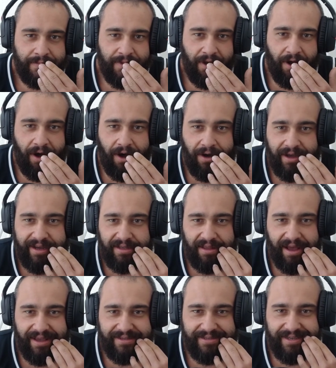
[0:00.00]
Oh,
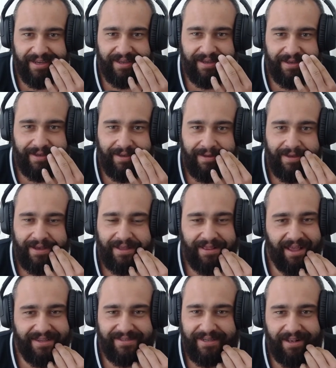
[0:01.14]
classic.
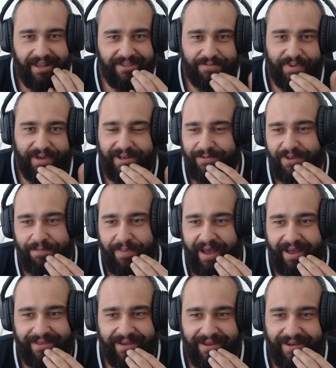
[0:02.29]
Classic Liz beat of the
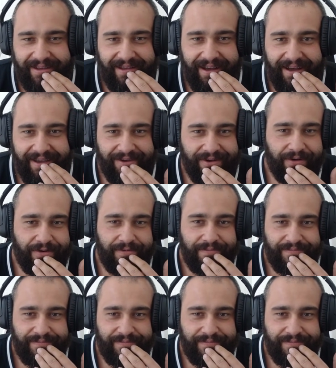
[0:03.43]
good guy, you know.